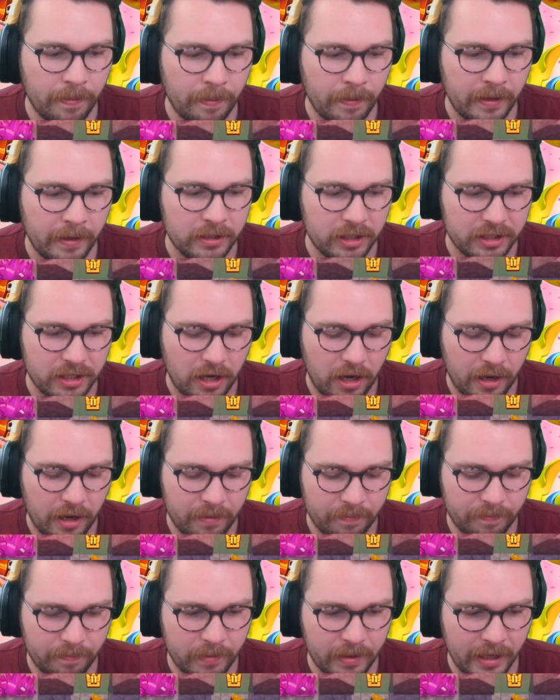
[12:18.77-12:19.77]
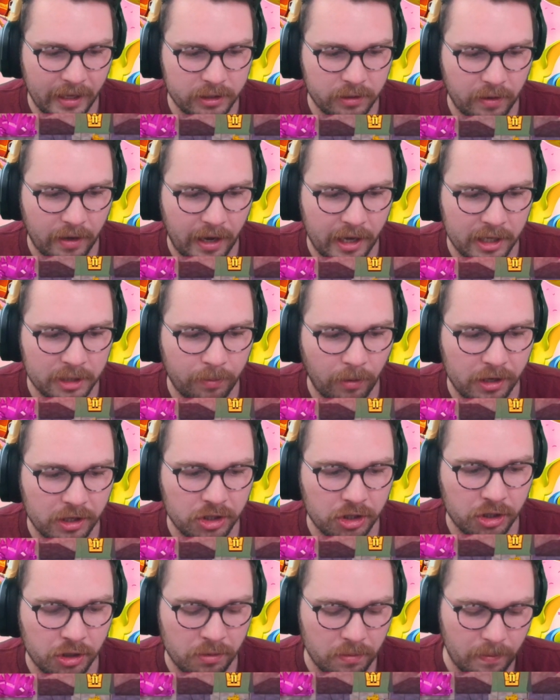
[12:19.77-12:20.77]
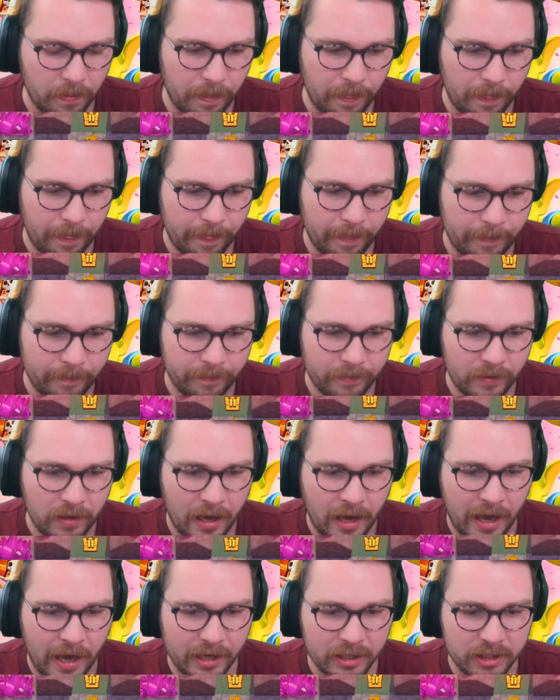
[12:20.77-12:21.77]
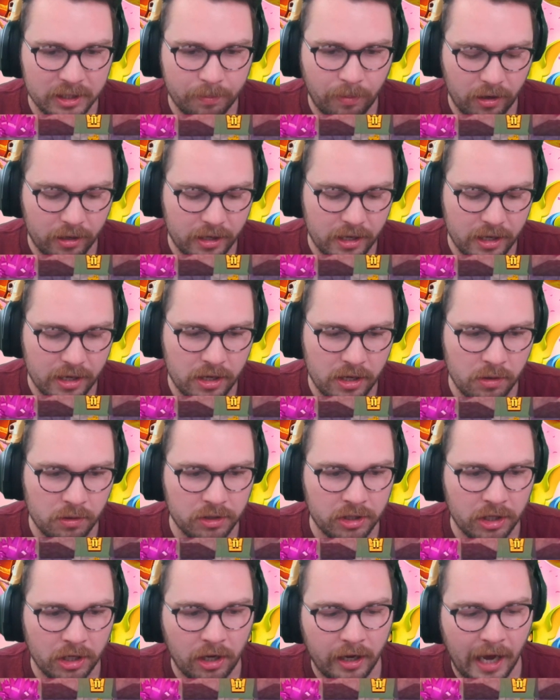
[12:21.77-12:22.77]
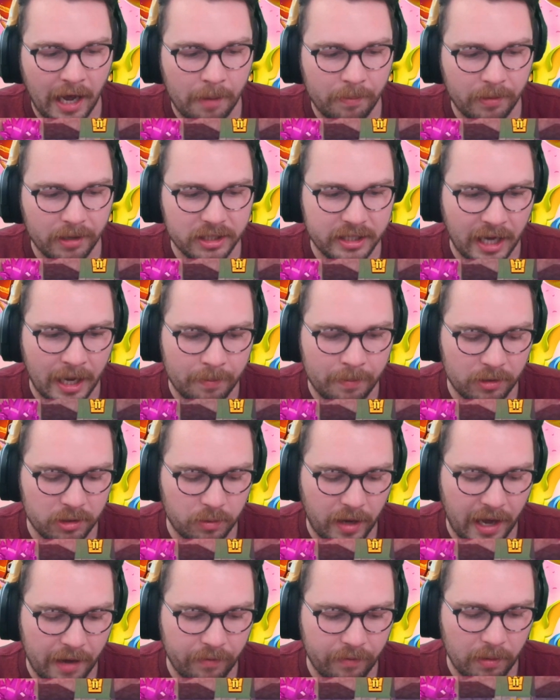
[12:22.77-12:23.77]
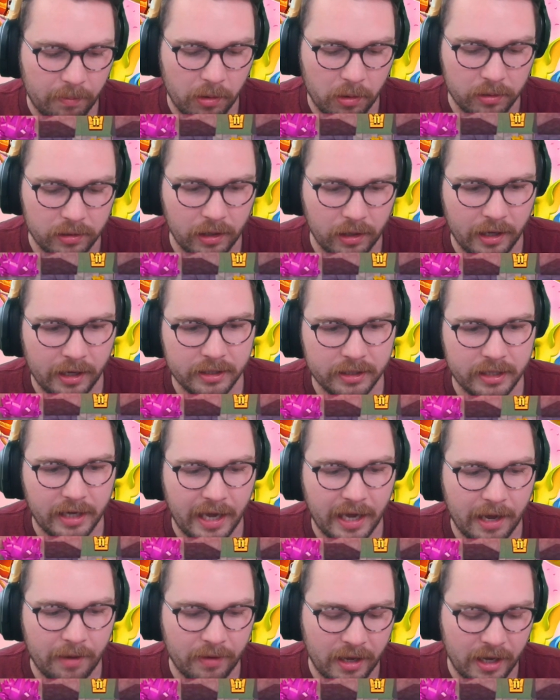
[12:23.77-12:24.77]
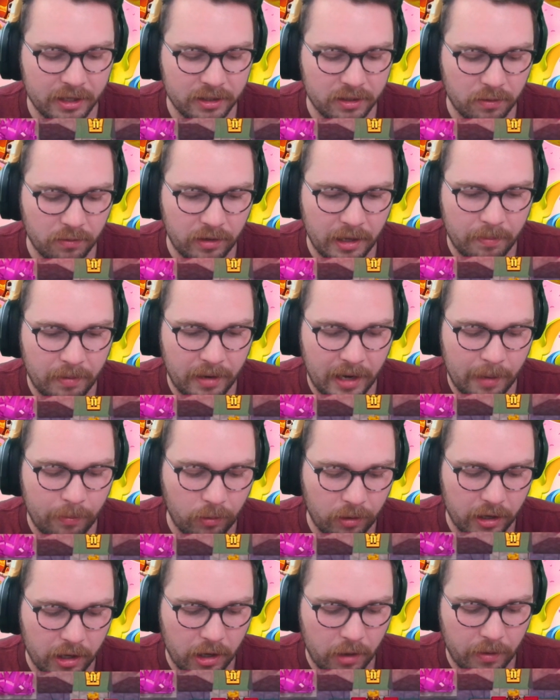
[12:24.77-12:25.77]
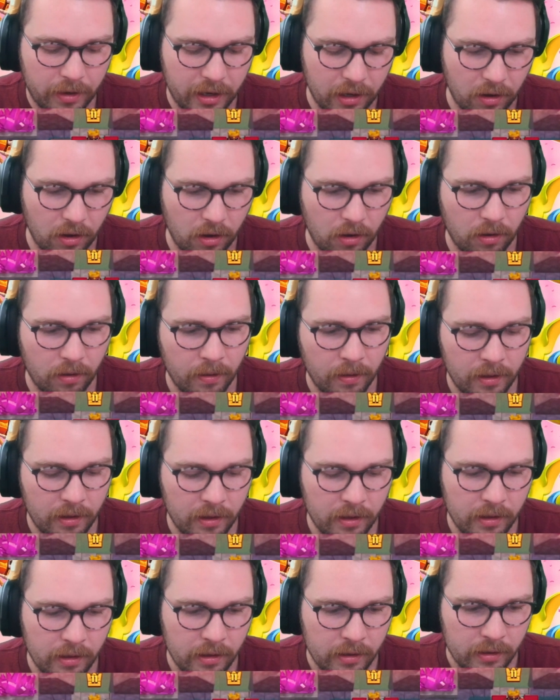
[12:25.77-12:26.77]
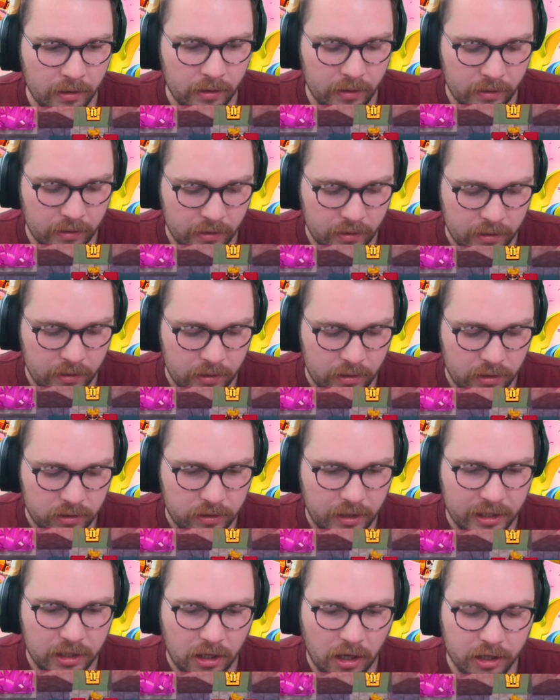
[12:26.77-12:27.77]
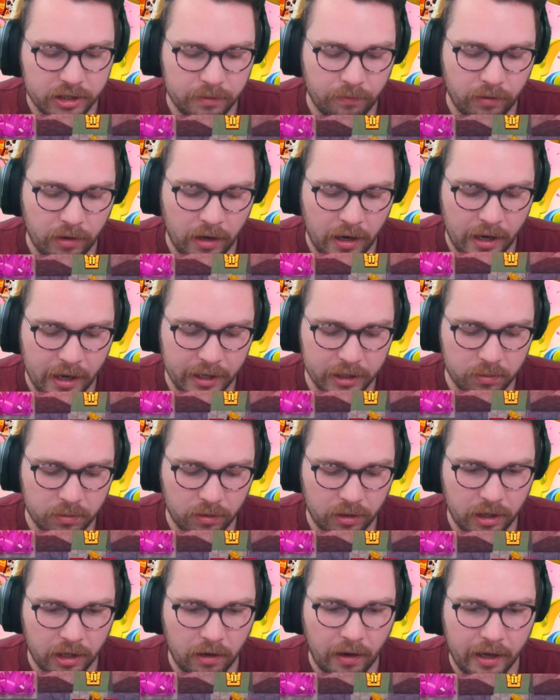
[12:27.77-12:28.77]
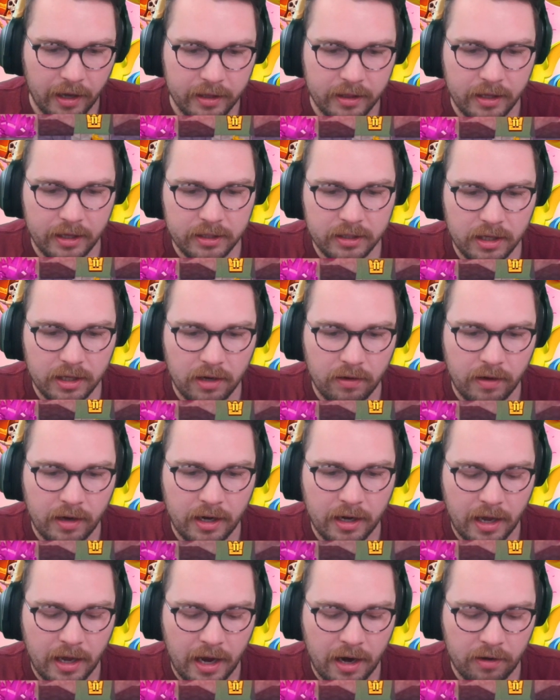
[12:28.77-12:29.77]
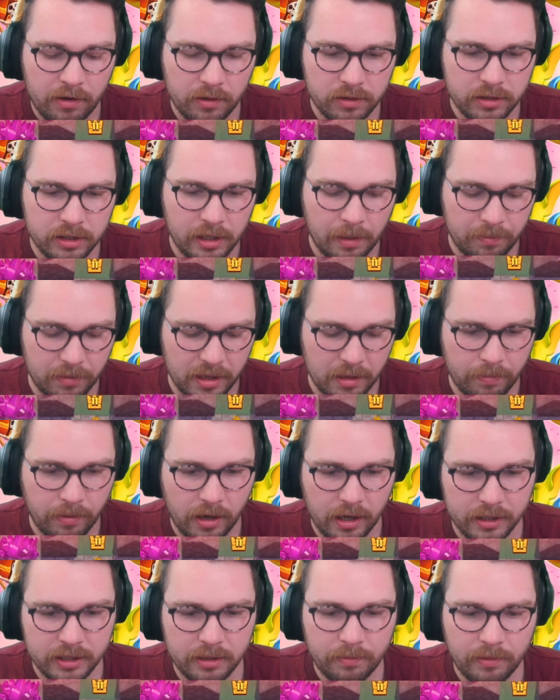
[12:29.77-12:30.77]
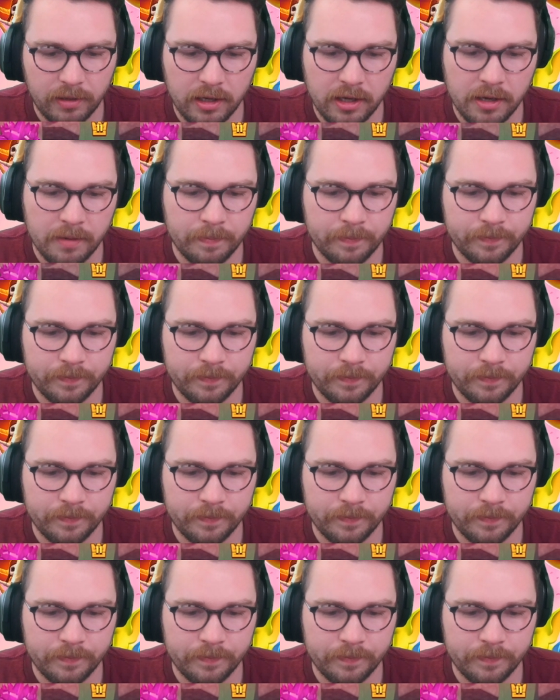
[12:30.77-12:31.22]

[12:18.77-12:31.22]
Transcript: It does not, but that's okay. Sparky, shoot. Yeah, Sparky, huge. And look at how much damage we have on both lanes now, and he hasn't really been able to go in at all. That's awesome for us. We're going to go like this and get ready to arrow something possibly.